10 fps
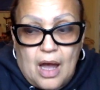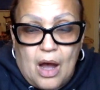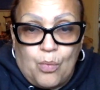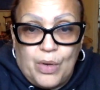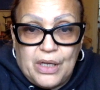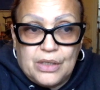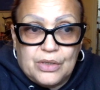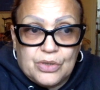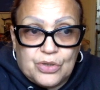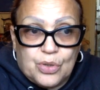i went
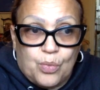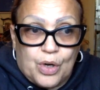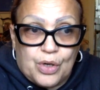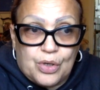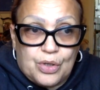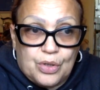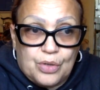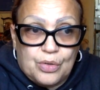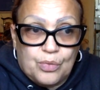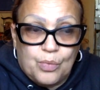to work
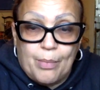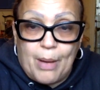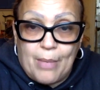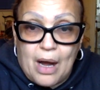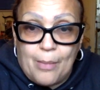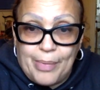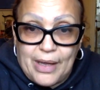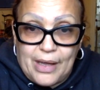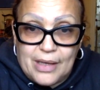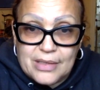when my mom
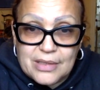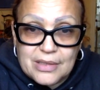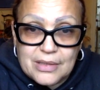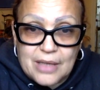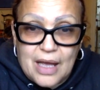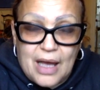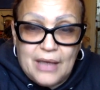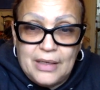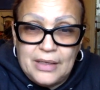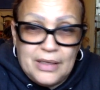passed
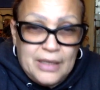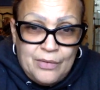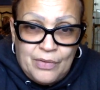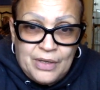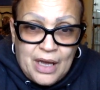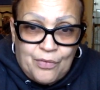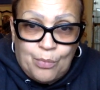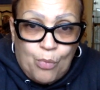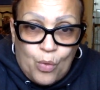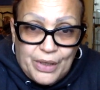I didn't even never
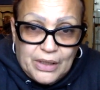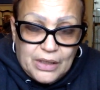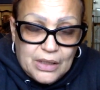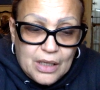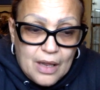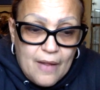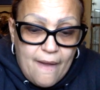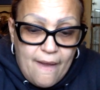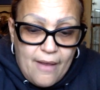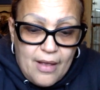morning.
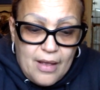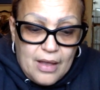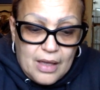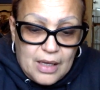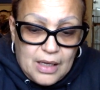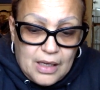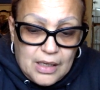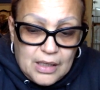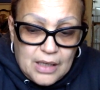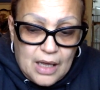
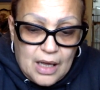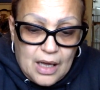And